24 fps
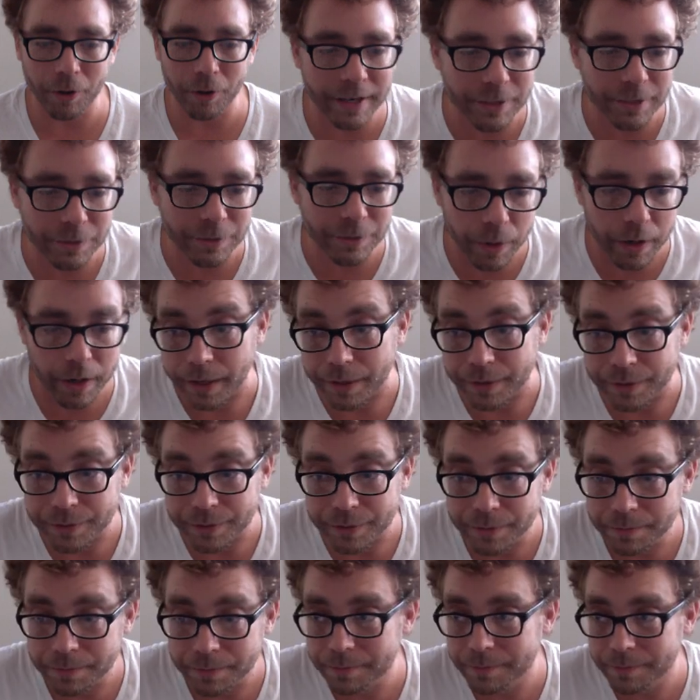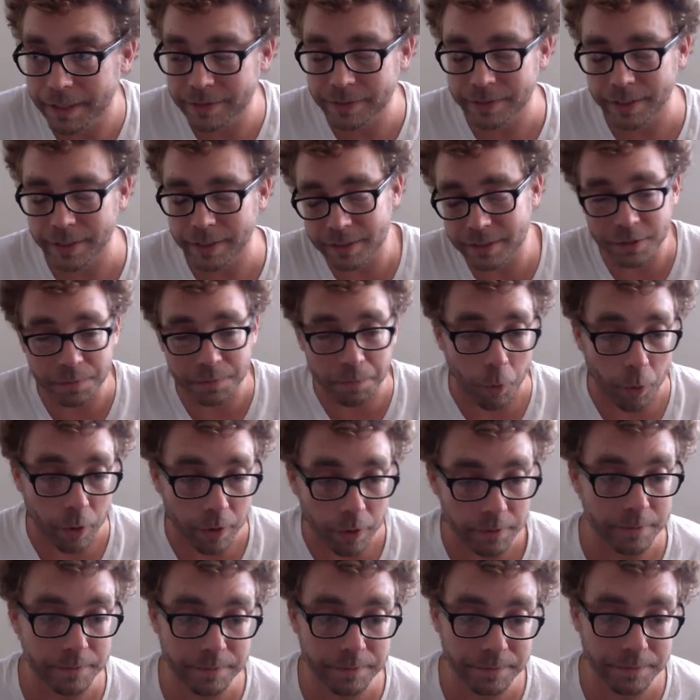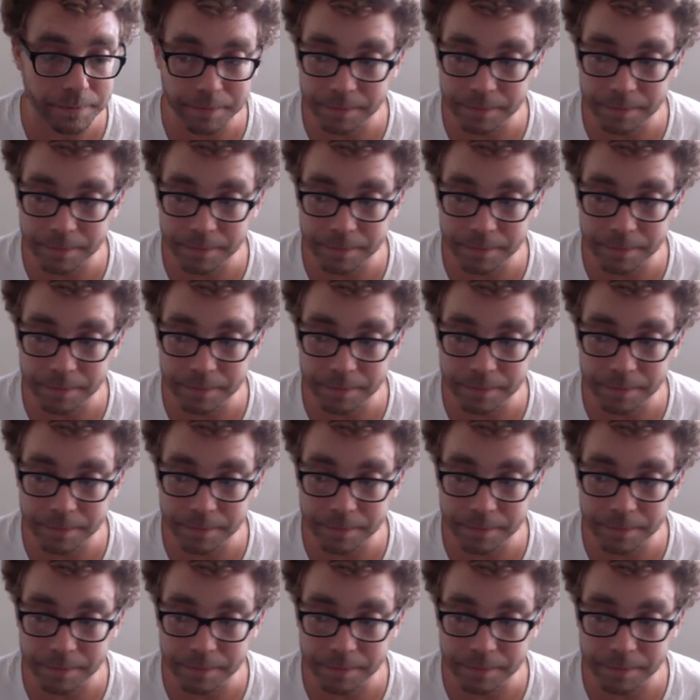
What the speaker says: it is what it is. It's a sport.